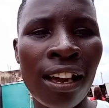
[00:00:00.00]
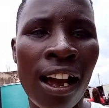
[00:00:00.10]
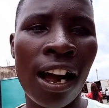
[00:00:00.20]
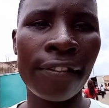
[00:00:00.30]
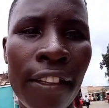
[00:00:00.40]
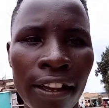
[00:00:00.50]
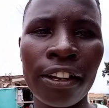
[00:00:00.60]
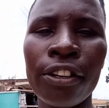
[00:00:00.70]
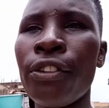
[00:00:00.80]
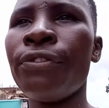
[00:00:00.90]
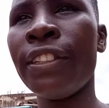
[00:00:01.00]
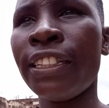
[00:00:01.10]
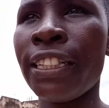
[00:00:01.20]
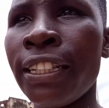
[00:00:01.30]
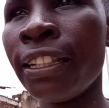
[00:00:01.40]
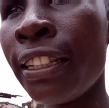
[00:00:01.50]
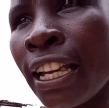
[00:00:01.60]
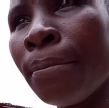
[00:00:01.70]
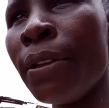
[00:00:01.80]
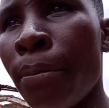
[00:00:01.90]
At the end of it, they be